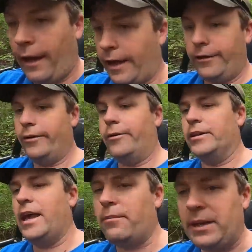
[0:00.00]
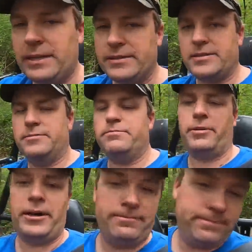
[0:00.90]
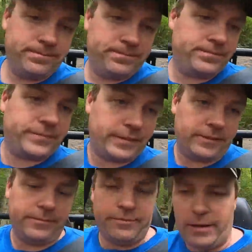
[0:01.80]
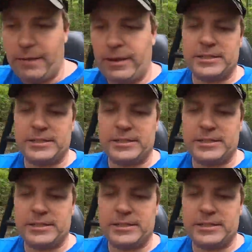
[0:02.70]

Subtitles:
I don't know what that means, but maybe